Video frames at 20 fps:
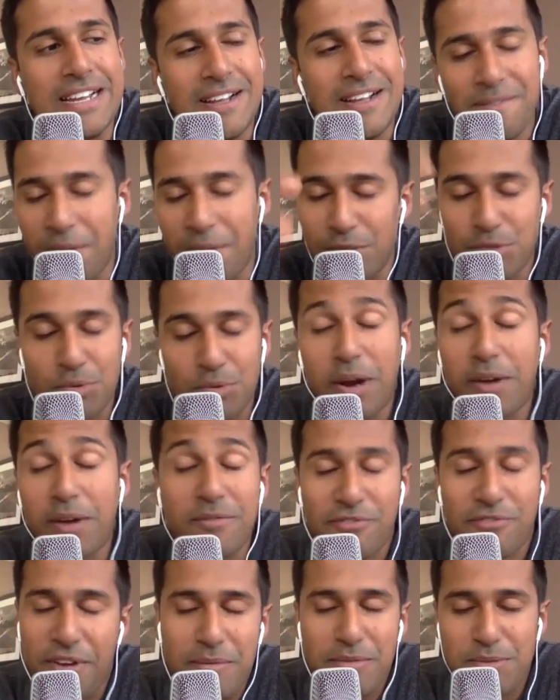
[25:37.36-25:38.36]
there's one
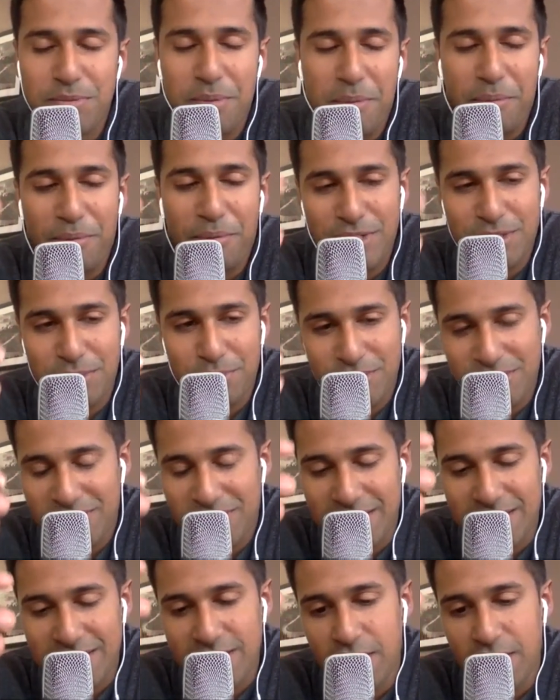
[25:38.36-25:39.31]
famous moment where someone says,